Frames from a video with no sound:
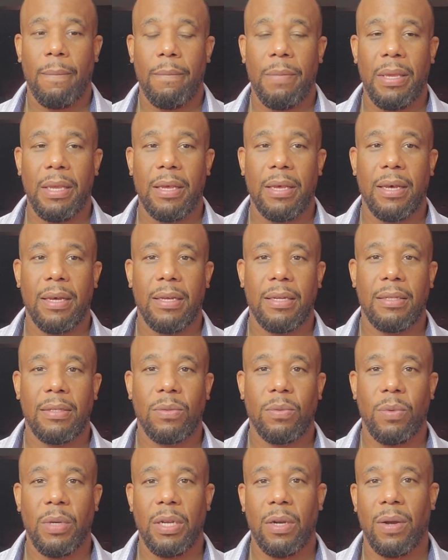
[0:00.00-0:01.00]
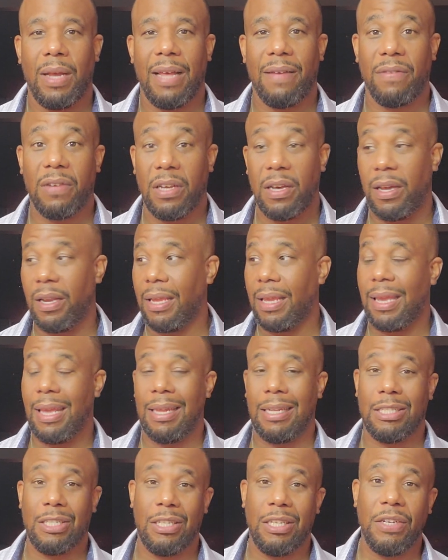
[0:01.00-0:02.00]
because we don't have cutting
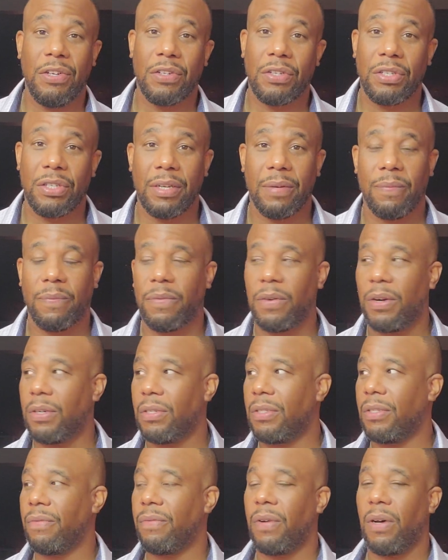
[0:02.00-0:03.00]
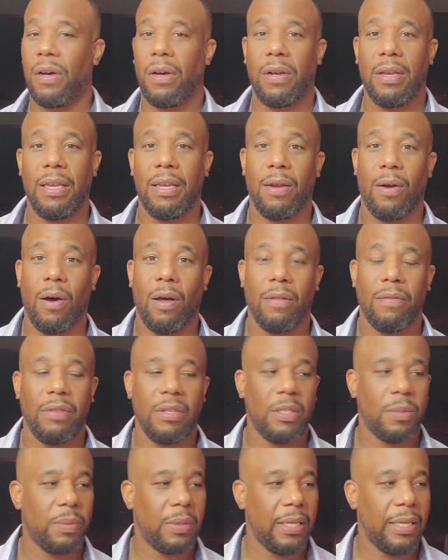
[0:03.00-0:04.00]
edge leadership, first of all, in all of
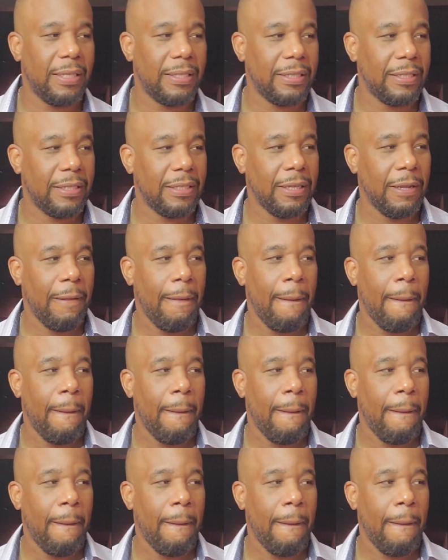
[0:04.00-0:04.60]
these places.